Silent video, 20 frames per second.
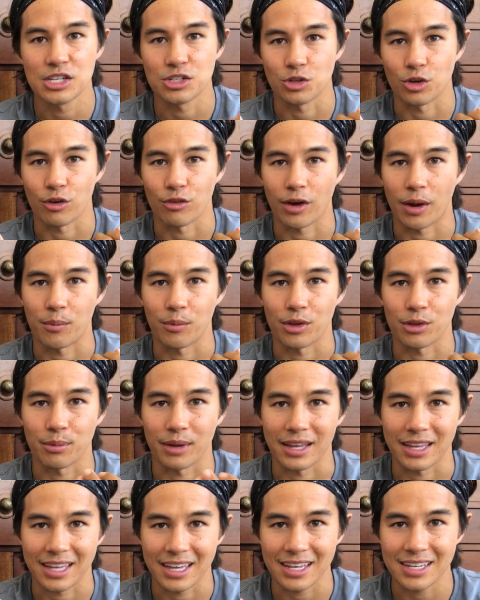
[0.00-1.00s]
So if I'm with
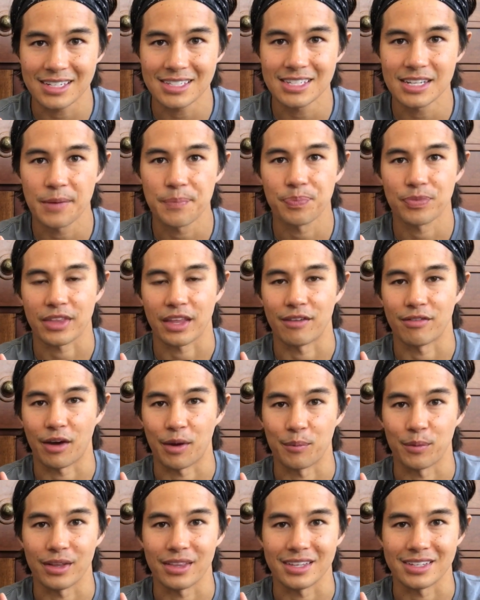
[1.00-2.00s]
my kids, if
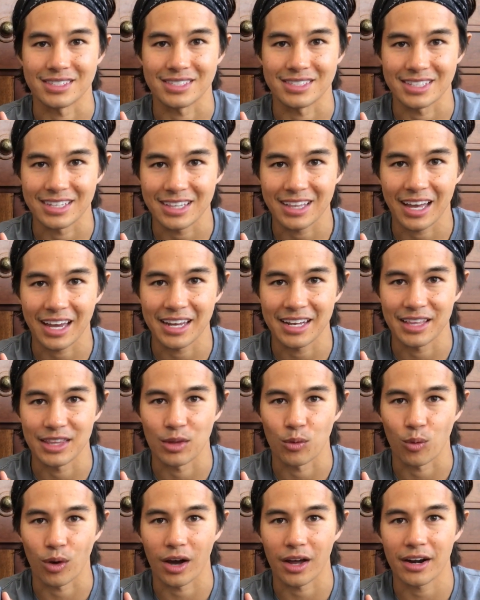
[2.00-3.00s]
I'm with a sea lion in
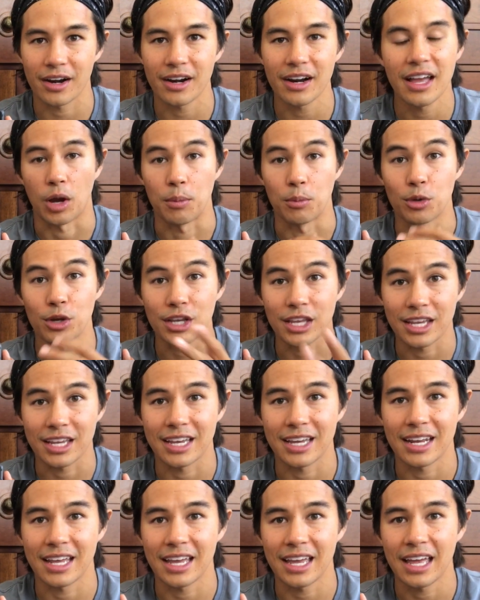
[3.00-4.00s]
the water, if I'm looking
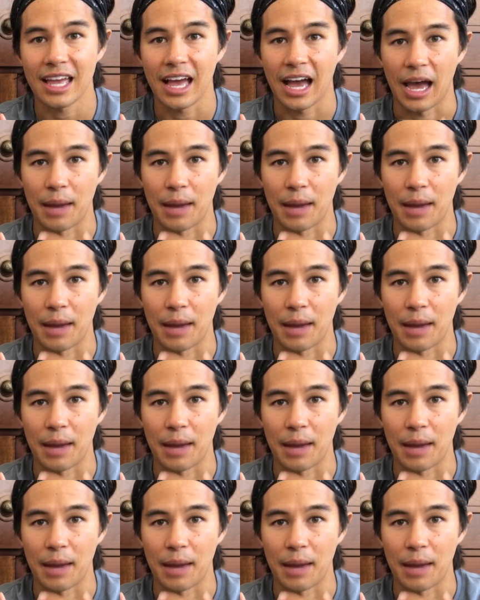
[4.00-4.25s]
at it,